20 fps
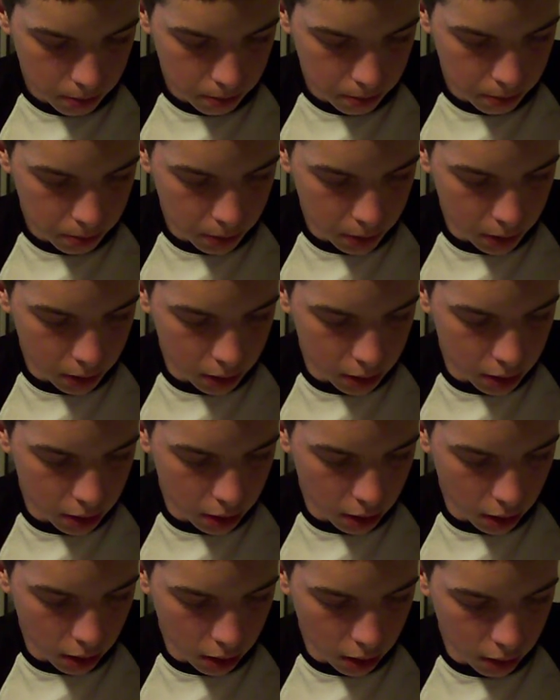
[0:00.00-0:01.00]
Big
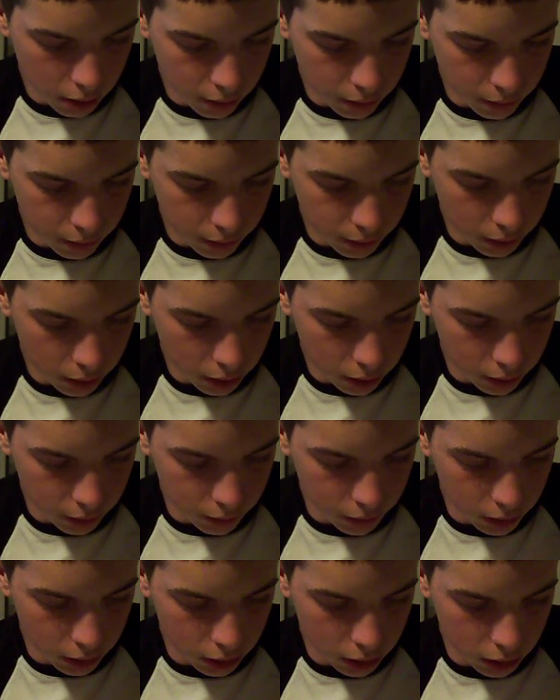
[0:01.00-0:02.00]
stuff, nothing
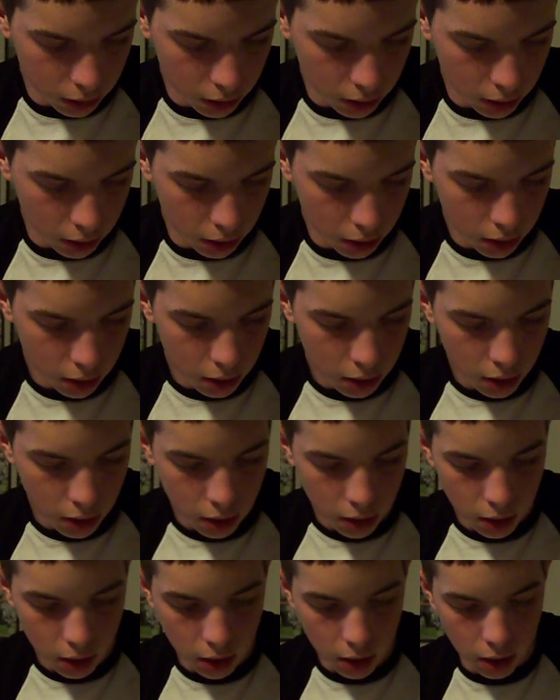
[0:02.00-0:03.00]
really.
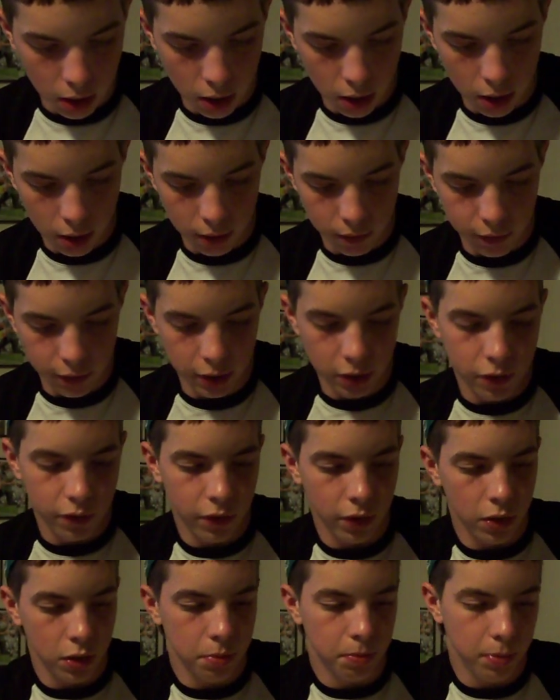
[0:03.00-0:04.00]
Vic's
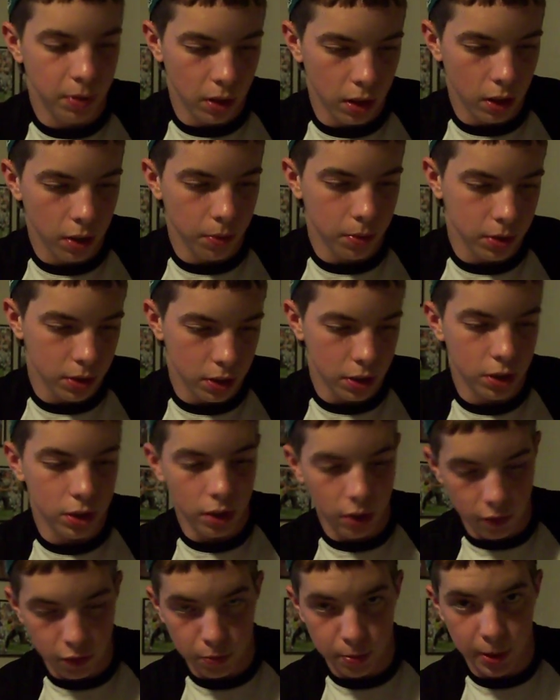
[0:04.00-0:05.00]
first play was a
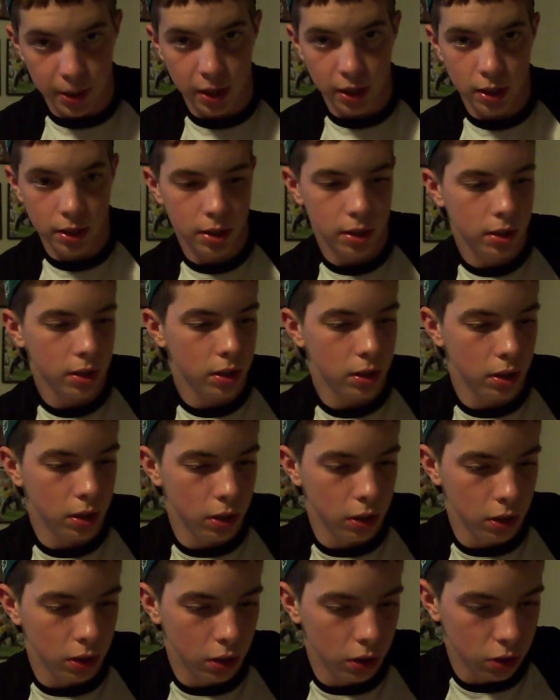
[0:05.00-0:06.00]
shovel pass to
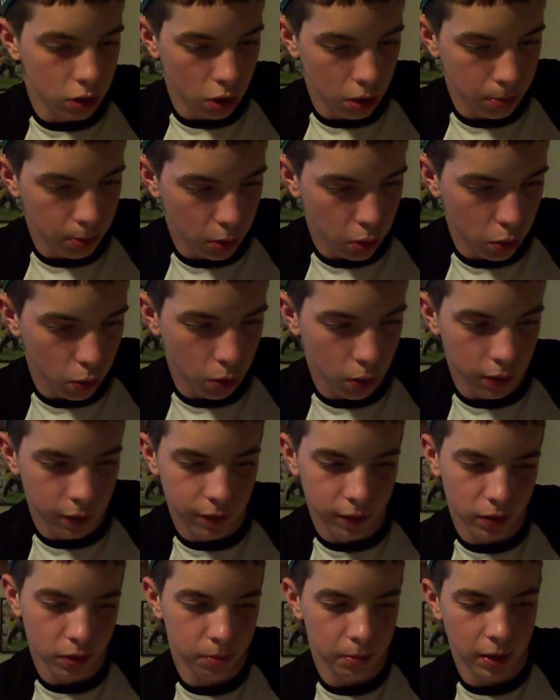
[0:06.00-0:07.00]
LaShawn McCoy
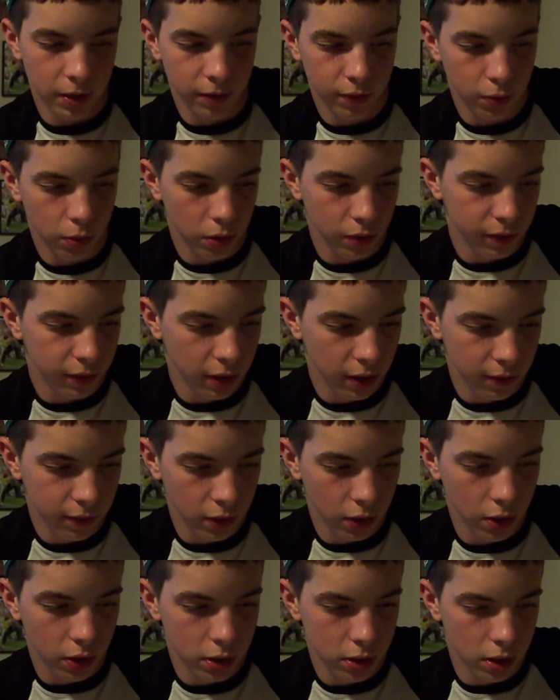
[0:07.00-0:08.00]
for about 4 or 5
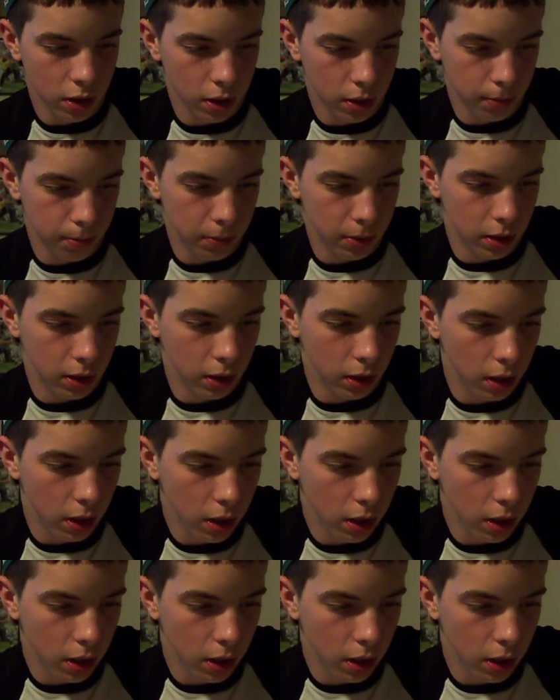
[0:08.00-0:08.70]
yards, nothing big.